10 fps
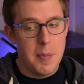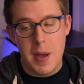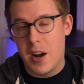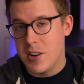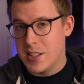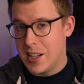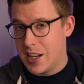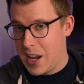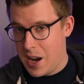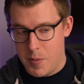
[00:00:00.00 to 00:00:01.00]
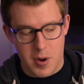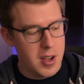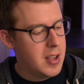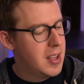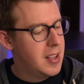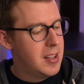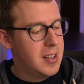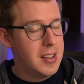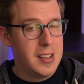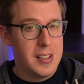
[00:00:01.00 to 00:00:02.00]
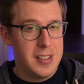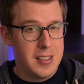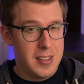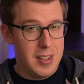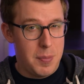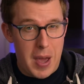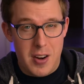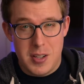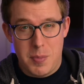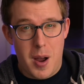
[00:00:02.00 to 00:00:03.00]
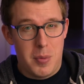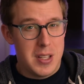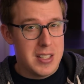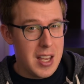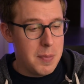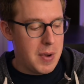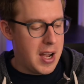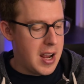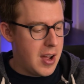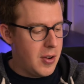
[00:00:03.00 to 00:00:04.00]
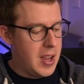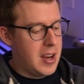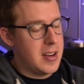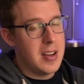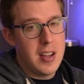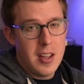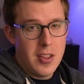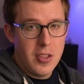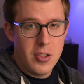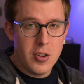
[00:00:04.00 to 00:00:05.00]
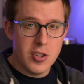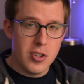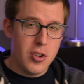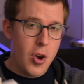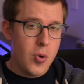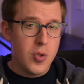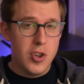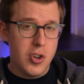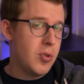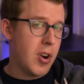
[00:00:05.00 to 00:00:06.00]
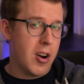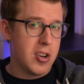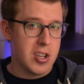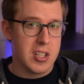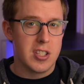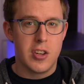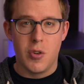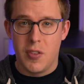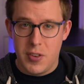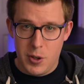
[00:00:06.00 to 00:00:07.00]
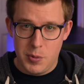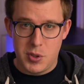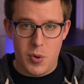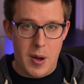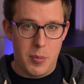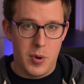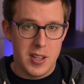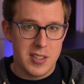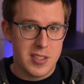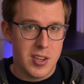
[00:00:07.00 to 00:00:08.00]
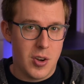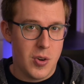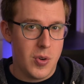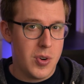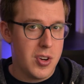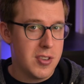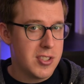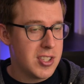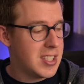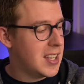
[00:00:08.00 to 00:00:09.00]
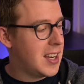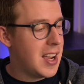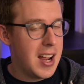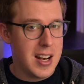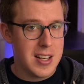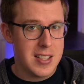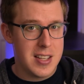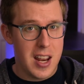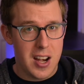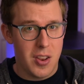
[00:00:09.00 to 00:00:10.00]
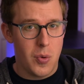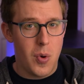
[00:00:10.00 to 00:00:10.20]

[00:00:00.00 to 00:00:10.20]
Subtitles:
not batteries in the camera. The battery's probably dead by now, and there's no new cartridges to do a film swap with, so you're just kind of dead in the